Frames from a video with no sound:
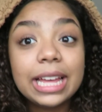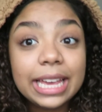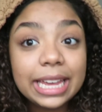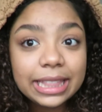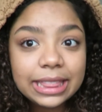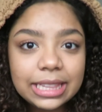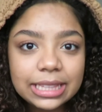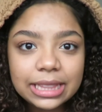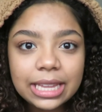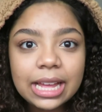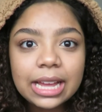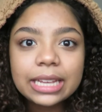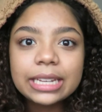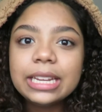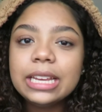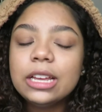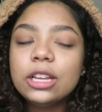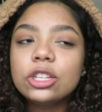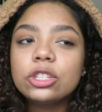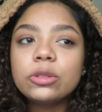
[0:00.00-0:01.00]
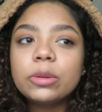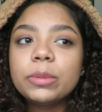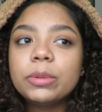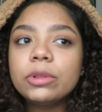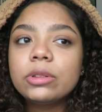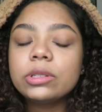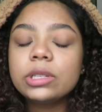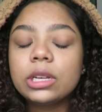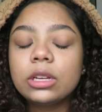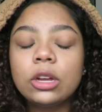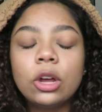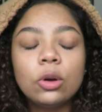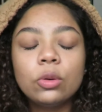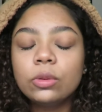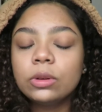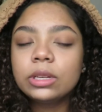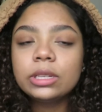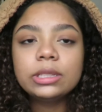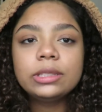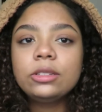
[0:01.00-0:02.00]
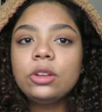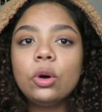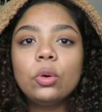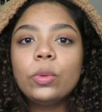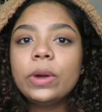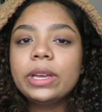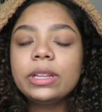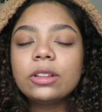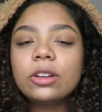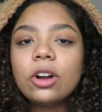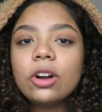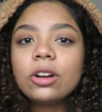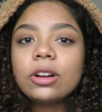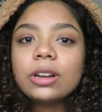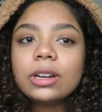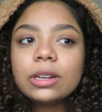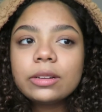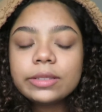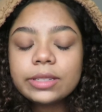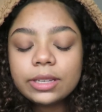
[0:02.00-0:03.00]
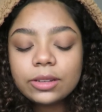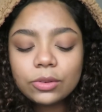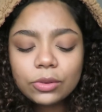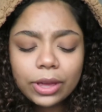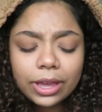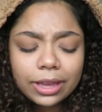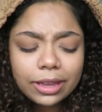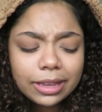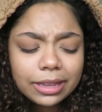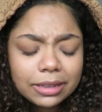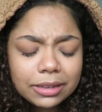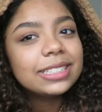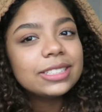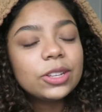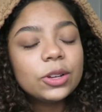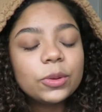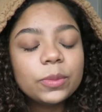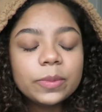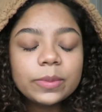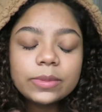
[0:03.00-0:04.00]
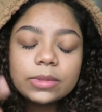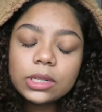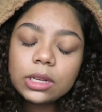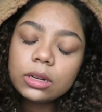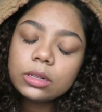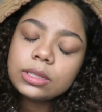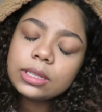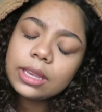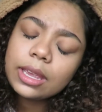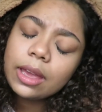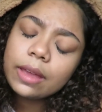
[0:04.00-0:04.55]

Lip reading: in the line. So my brother was like, go wait in the car. And I was like, okay. So shout out to